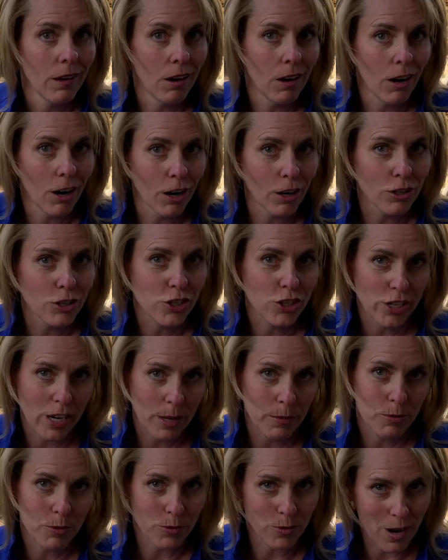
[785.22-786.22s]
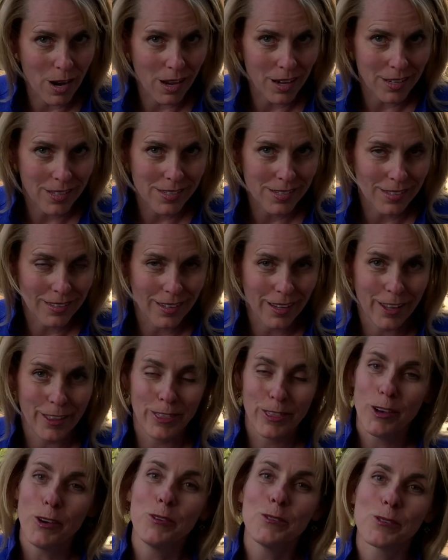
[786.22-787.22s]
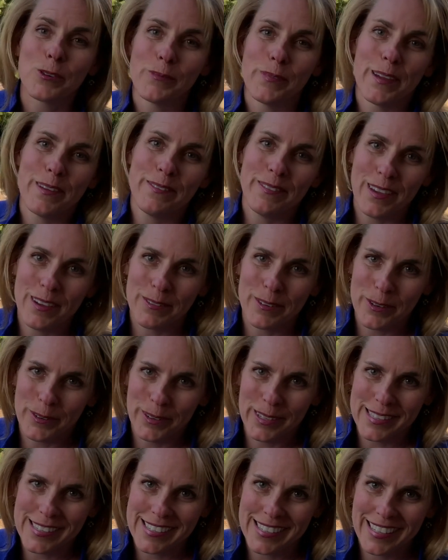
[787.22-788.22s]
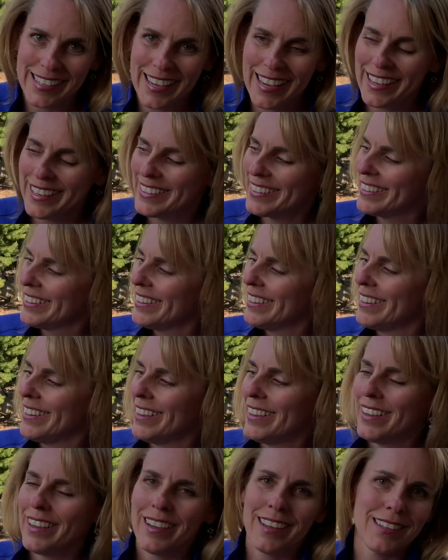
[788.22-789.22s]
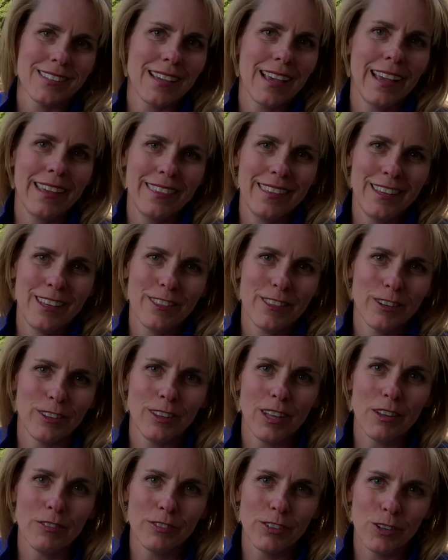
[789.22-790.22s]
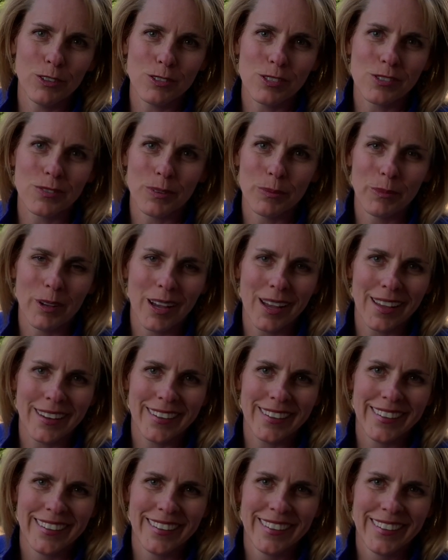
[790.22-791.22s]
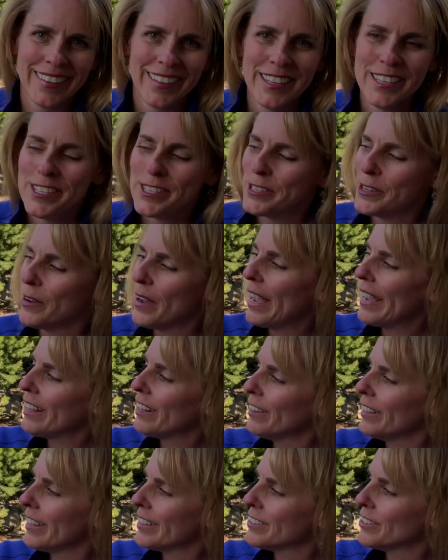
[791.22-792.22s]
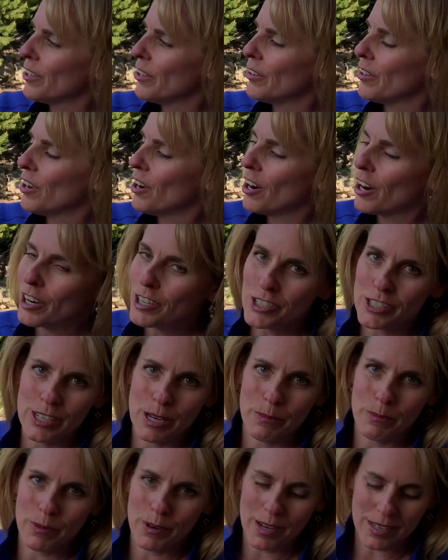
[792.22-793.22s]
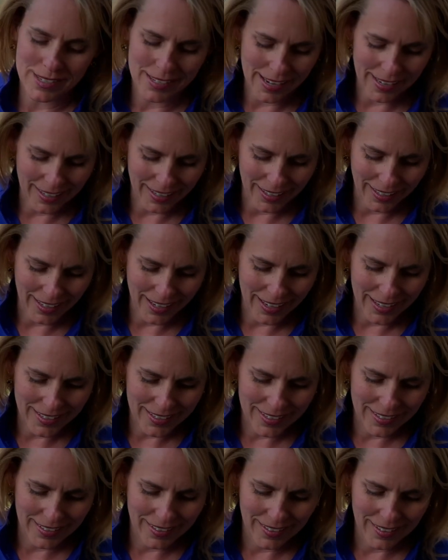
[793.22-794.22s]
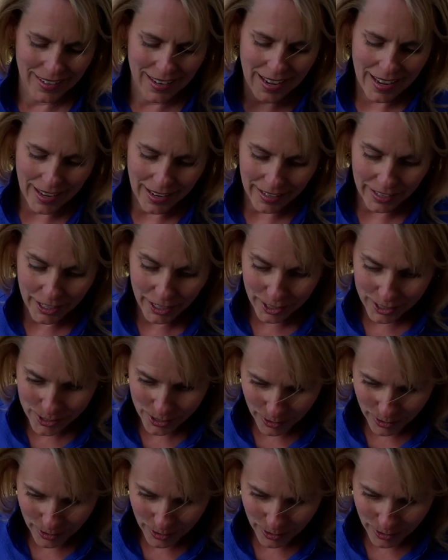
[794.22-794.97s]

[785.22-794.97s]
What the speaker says: heart-shaped rocks. And those are my favorite ones to get because I think they're love notes from God. So I collect all the heart-shaped rocks I can get. And here's a